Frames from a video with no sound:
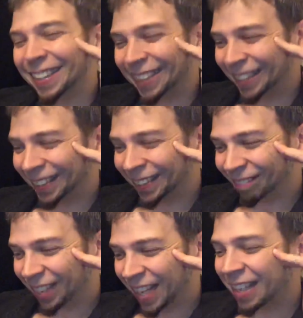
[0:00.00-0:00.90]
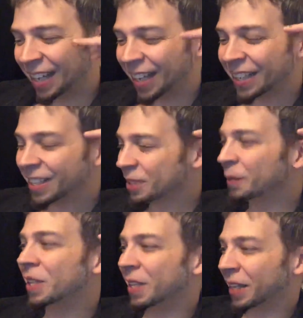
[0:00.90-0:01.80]
and I can
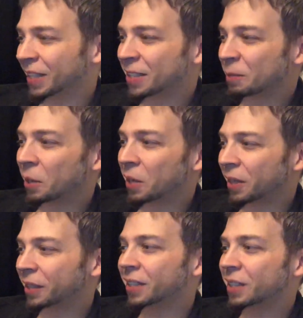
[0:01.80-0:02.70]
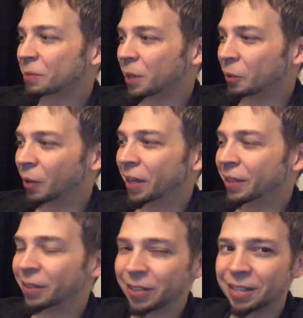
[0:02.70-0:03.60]
explain that. I can explain why. I
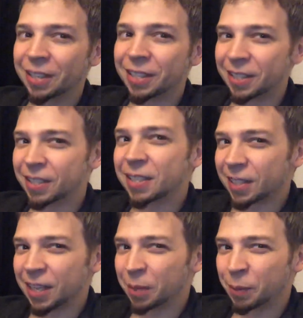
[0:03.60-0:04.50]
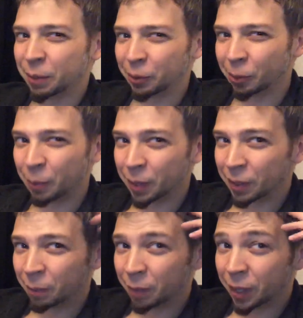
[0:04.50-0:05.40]
know this is not a popular
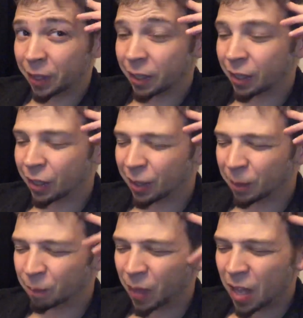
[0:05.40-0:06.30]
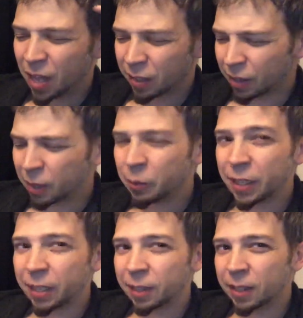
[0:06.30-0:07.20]
opinion, but the thing with
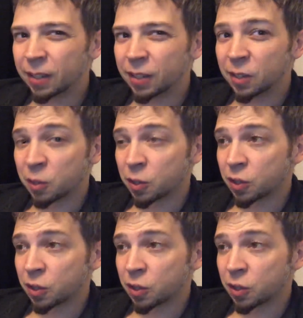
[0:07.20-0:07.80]
Alien